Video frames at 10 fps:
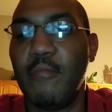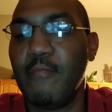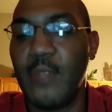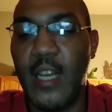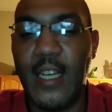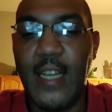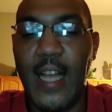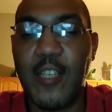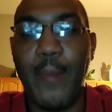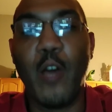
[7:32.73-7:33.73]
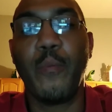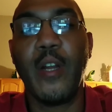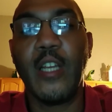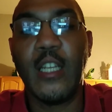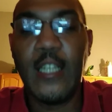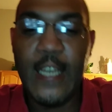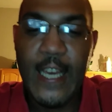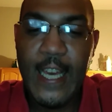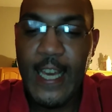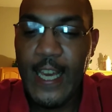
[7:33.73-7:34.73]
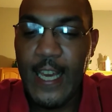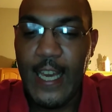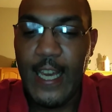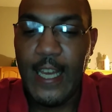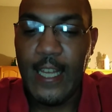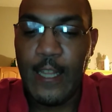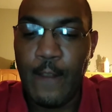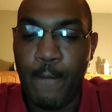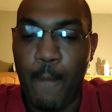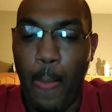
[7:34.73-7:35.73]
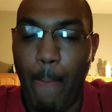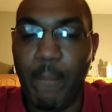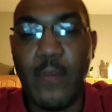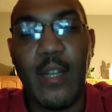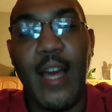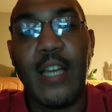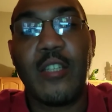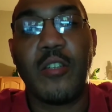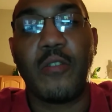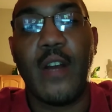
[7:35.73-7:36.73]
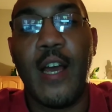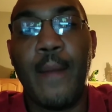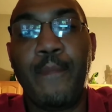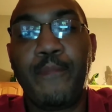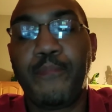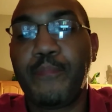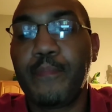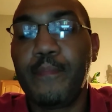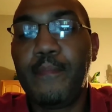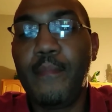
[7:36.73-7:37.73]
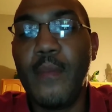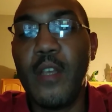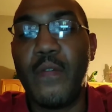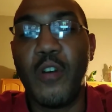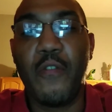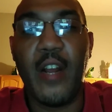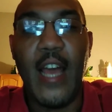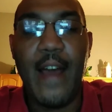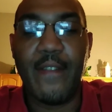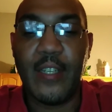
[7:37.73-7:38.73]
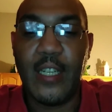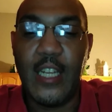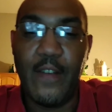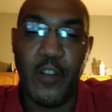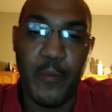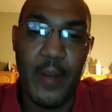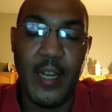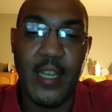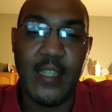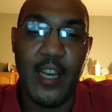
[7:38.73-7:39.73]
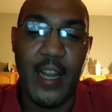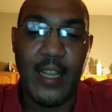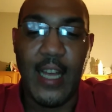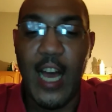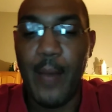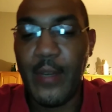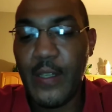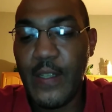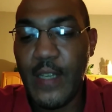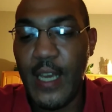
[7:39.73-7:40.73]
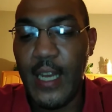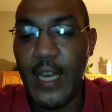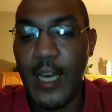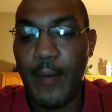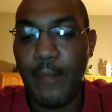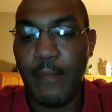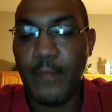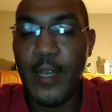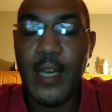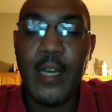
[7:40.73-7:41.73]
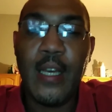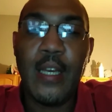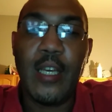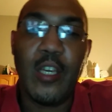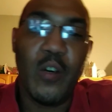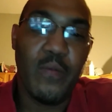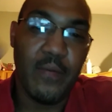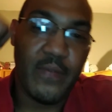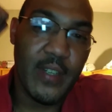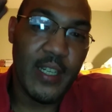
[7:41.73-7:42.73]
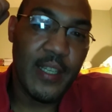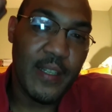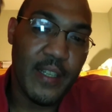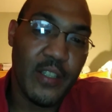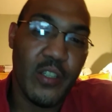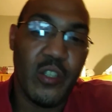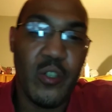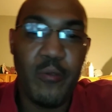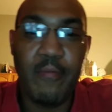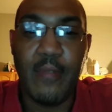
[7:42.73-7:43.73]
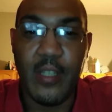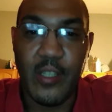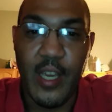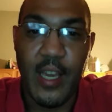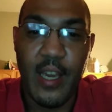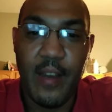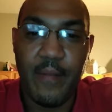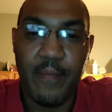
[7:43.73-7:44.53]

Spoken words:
And that's my opinion. And like and subscribe. If you already haven't, leave your opinions down at the comments. And yo, from Philly, this is June, and take care.